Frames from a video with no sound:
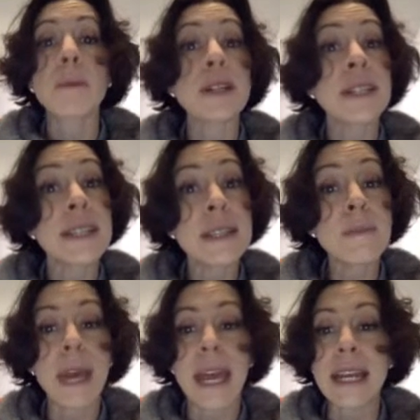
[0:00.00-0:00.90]

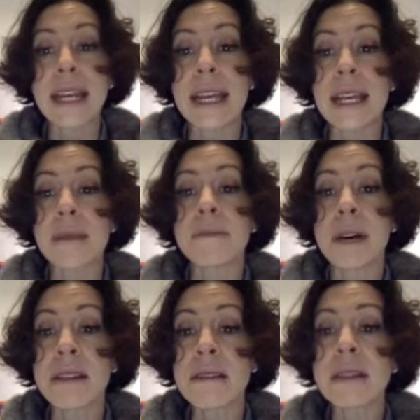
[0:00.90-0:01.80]
Participate in a
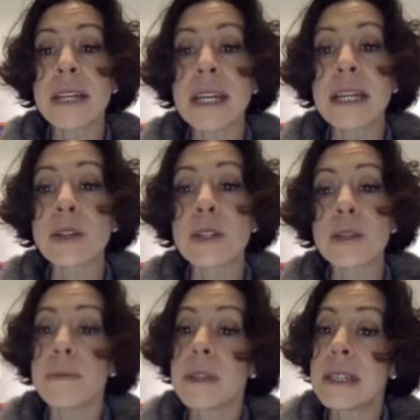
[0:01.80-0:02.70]
monthly
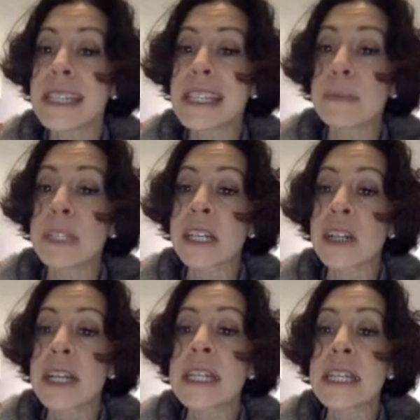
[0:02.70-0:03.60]

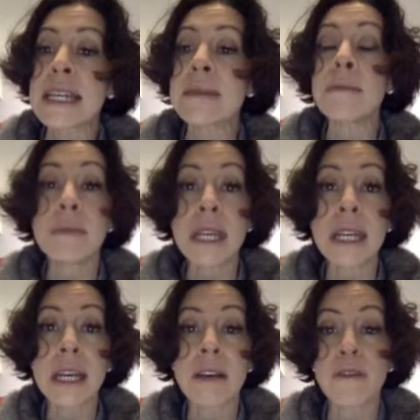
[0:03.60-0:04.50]
interdisciplinary team
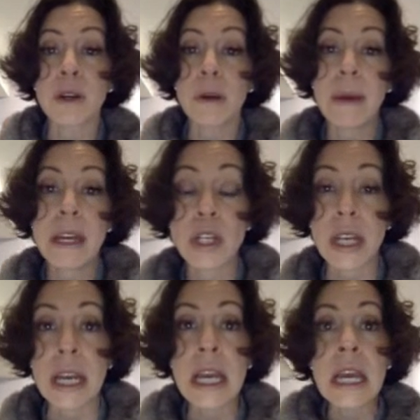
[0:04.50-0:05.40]
meeting for your
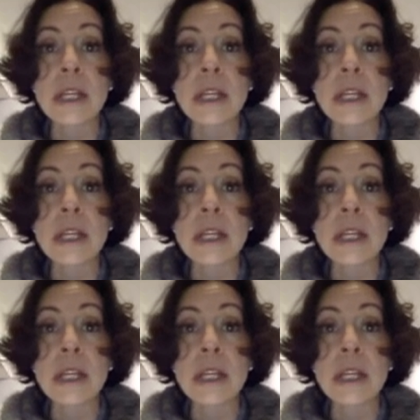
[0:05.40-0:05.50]
patient.